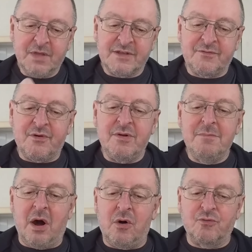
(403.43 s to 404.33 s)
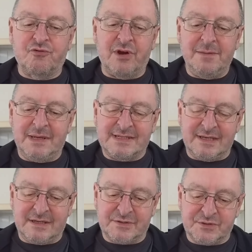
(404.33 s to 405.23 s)
It's a very mild, creamy
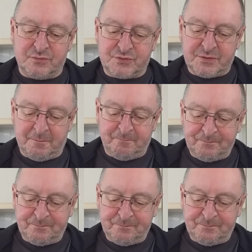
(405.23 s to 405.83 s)
tikka sauce.